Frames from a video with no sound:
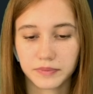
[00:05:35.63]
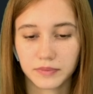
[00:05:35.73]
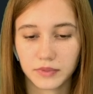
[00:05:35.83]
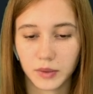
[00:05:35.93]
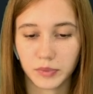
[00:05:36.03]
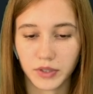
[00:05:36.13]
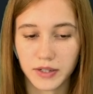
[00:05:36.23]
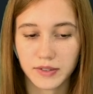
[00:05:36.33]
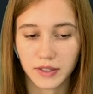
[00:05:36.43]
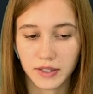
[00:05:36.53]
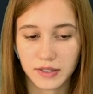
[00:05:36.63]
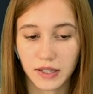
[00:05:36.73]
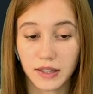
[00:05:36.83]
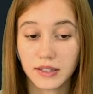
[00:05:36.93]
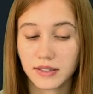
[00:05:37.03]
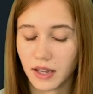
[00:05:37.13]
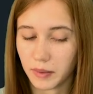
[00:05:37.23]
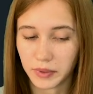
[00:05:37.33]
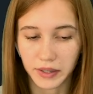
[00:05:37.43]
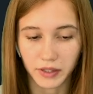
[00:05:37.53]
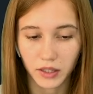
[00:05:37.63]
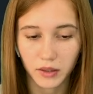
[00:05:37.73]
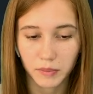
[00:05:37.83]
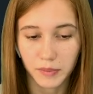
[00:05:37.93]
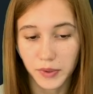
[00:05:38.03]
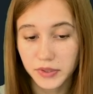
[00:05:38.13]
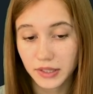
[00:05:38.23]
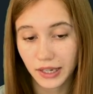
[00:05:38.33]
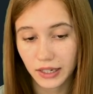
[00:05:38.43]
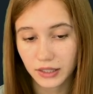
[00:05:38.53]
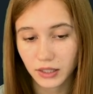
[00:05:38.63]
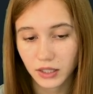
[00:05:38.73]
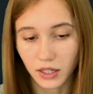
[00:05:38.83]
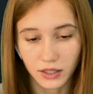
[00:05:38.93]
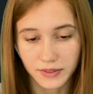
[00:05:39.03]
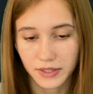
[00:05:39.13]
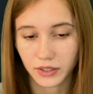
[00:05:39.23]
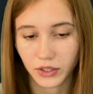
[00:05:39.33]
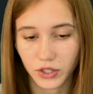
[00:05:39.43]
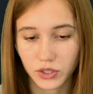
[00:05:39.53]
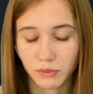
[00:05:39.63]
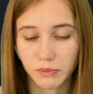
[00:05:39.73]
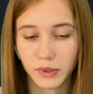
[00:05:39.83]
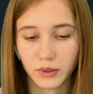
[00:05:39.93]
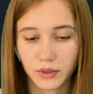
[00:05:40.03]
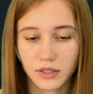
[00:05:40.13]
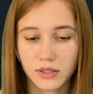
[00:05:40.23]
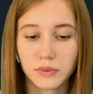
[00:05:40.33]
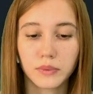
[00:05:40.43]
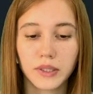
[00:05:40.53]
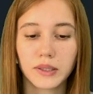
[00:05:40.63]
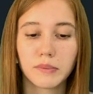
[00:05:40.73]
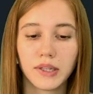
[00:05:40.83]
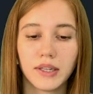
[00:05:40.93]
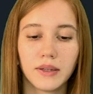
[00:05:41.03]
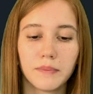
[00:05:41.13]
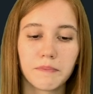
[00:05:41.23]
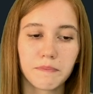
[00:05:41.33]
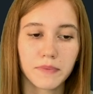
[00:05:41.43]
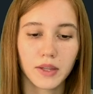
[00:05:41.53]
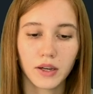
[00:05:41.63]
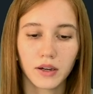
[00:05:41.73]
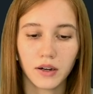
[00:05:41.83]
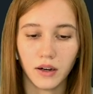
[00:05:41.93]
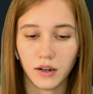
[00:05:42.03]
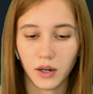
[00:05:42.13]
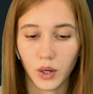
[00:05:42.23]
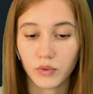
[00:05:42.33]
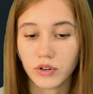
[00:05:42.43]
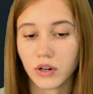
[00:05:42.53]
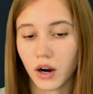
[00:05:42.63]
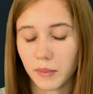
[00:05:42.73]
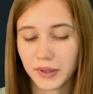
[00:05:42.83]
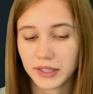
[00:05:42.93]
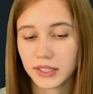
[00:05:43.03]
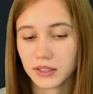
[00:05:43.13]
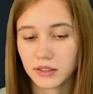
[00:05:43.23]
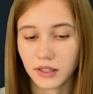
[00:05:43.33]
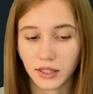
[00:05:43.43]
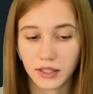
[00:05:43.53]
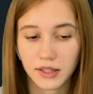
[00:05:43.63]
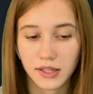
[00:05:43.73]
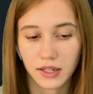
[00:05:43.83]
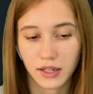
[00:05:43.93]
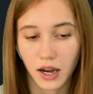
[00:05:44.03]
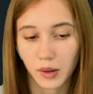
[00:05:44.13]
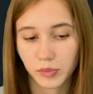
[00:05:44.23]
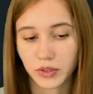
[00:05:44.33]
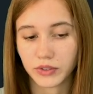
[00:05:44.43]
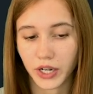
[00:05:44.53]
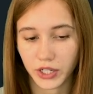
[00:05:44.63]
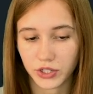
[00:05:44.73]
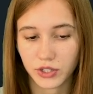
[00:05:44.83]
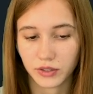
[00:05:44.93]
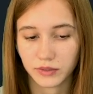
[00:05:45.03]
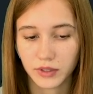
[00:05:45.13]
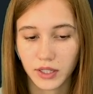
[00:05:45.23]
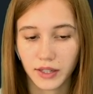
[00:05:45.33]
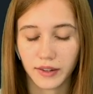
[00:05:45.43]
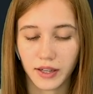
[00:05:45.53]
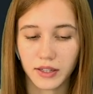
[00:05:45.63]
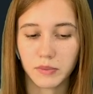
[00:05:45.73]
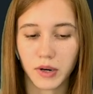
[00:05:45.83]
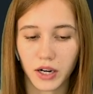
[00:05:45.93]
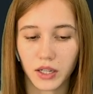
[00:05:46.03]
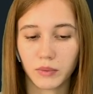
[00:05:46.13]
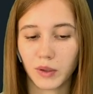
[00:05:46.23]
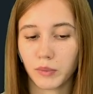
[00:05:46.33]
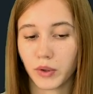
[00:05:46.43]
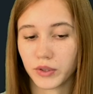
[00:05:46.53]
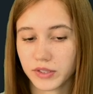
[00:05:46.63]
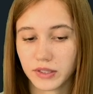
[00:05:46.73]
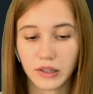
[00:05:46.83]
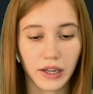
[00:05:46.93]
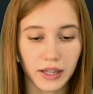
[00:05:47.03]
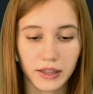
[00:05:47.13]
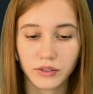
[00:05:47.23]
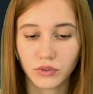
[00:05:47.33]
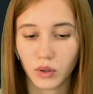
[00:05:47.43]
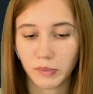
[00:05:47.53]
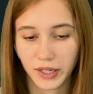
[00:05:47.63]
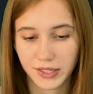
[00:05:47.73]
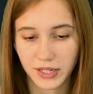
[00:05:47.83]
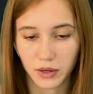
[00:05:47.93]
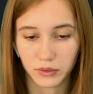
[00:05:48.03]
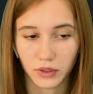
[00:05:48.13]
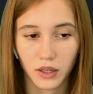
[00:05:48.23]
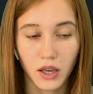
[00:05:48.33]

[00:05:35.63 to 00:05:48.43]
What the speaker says: The price is at the same level. Most likely the consolidation period will be overcome a little in the upper range. Then the market will most likely roll back down.